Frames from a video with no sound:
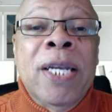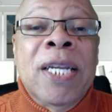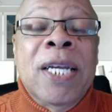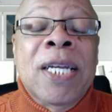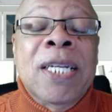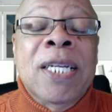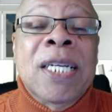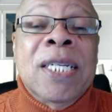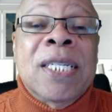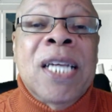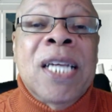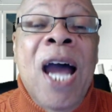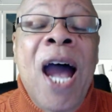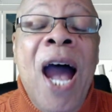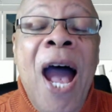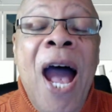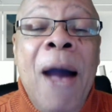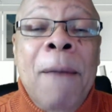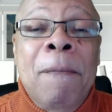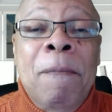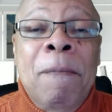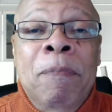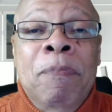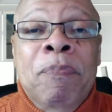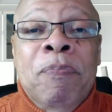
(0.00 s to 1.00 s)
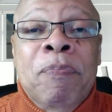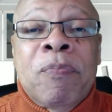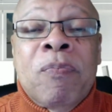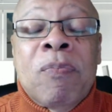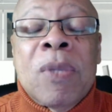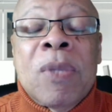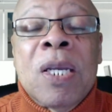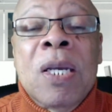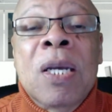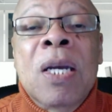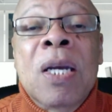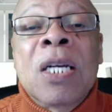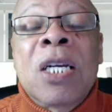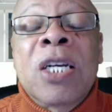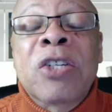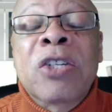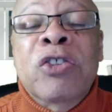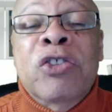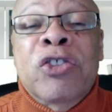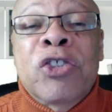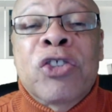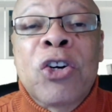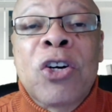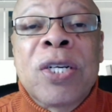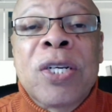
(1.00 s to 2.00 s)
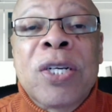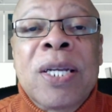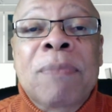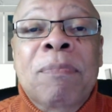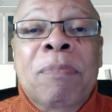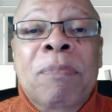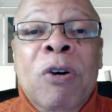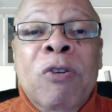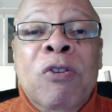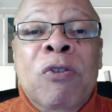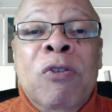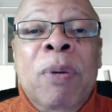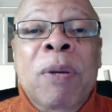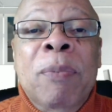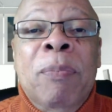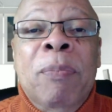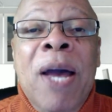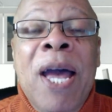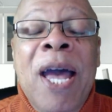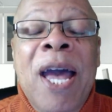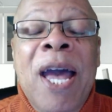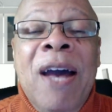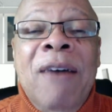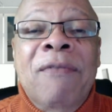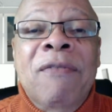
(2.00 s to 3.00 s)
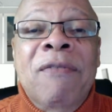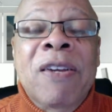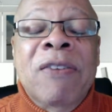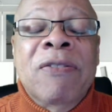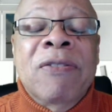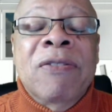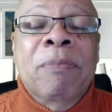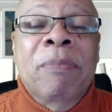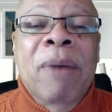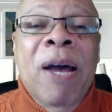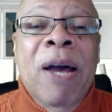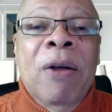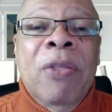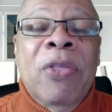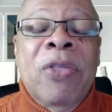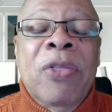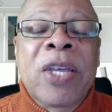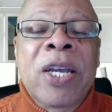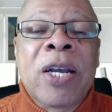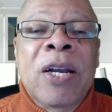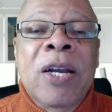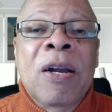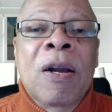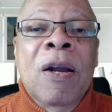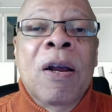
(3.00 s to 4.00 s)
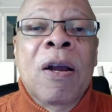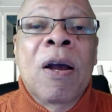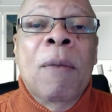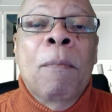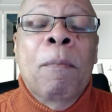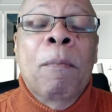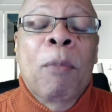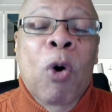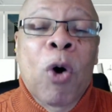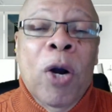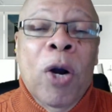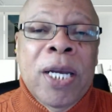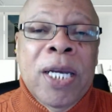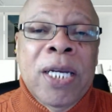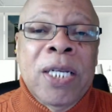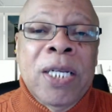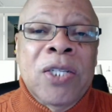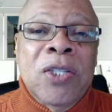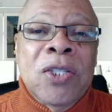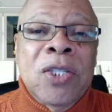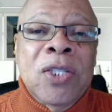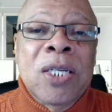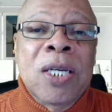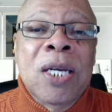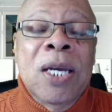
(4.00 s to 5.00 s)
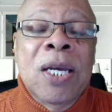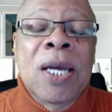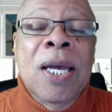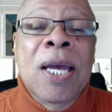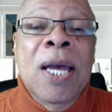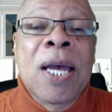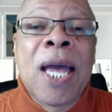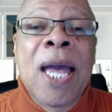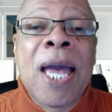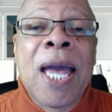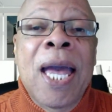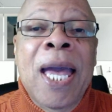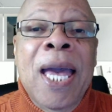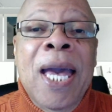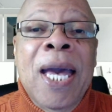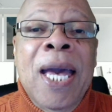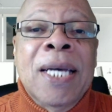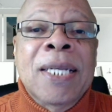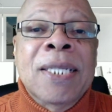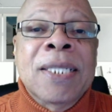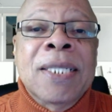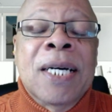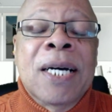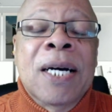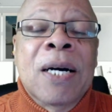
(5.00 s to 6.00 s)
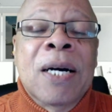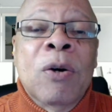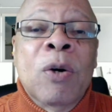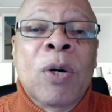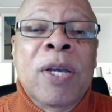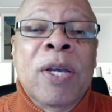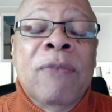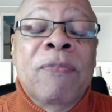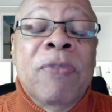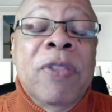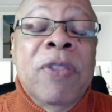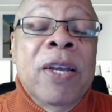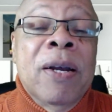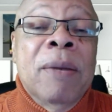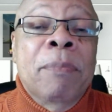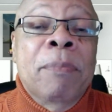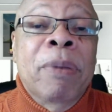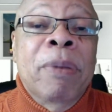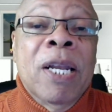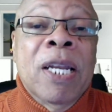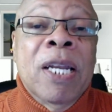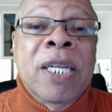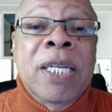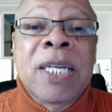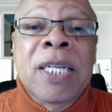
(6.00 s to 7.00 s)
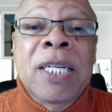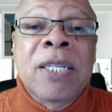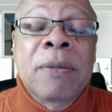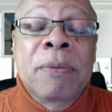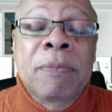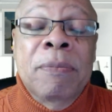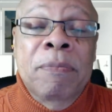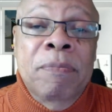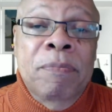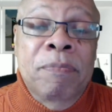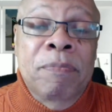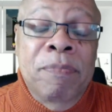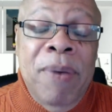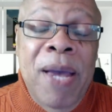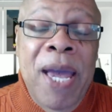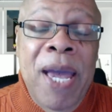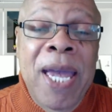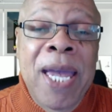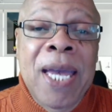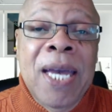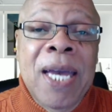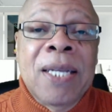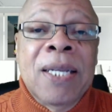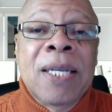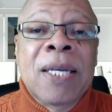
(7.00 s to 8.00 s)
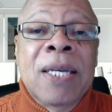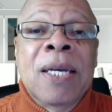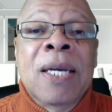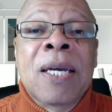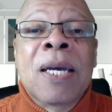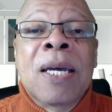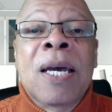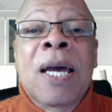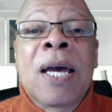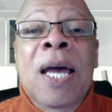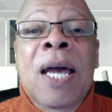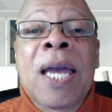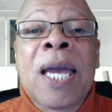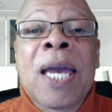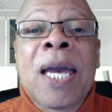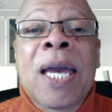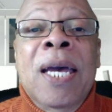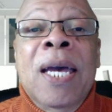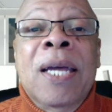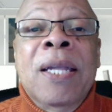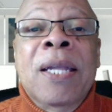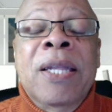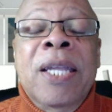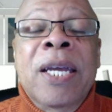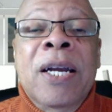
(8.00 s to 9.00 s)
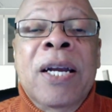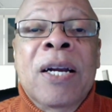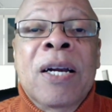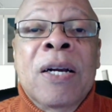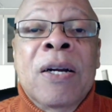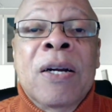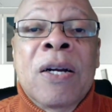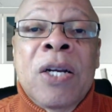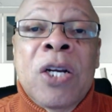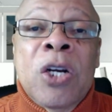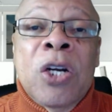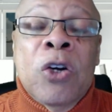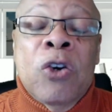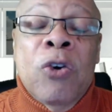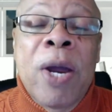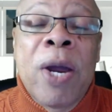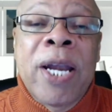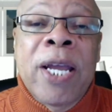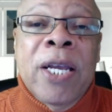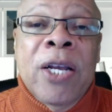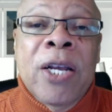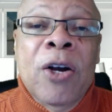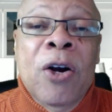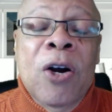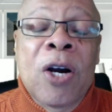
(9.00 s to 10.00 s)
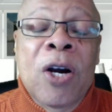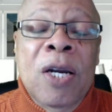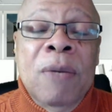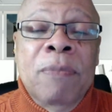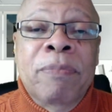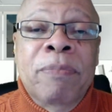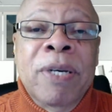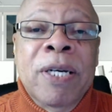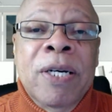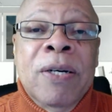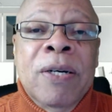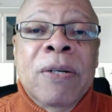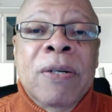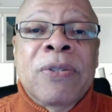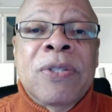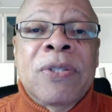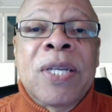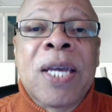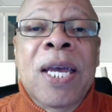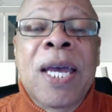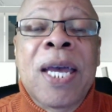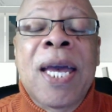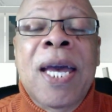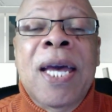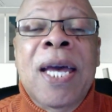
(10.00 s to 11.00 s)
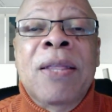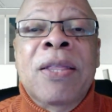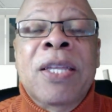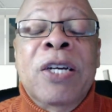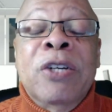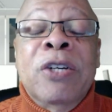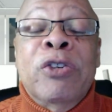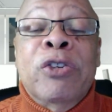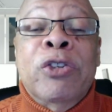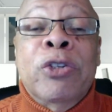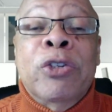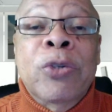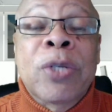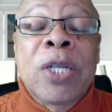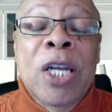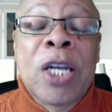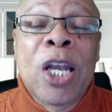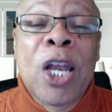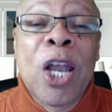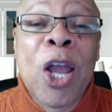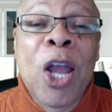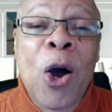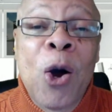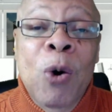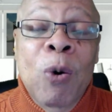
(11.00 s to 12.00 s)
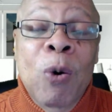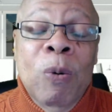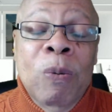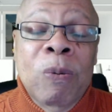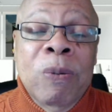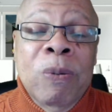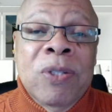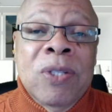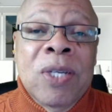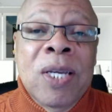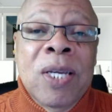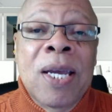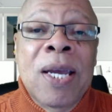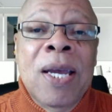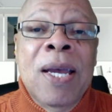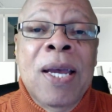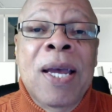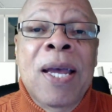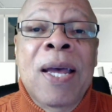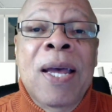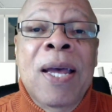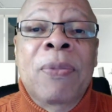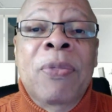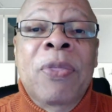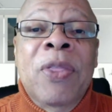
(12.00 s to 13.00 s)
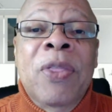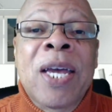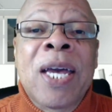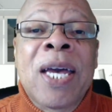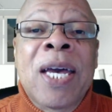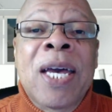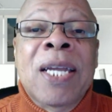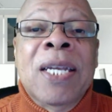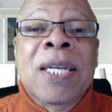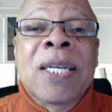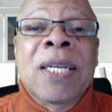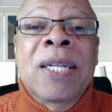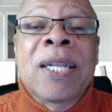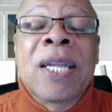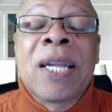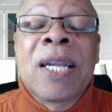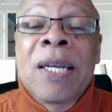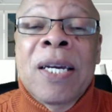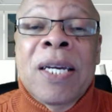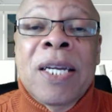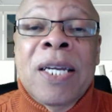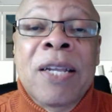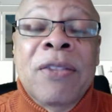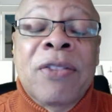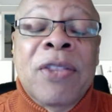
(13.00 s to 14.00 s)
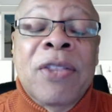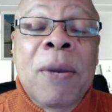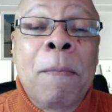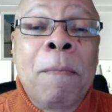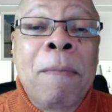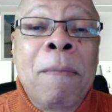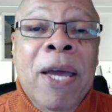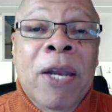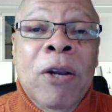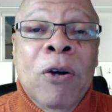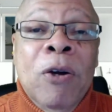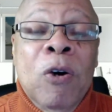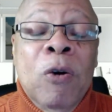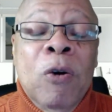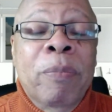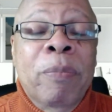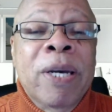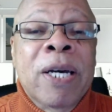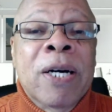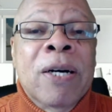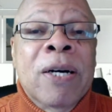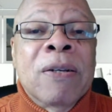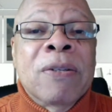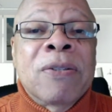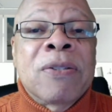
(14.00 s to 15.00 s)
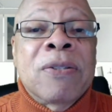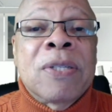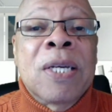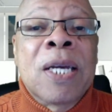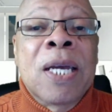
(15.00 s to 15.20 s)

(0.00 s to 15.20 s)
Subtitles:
and the top concern that most people have is about their mortgage and their ability to pay it, and their credit card bills and their student loans. And then they're looking at their medical bills.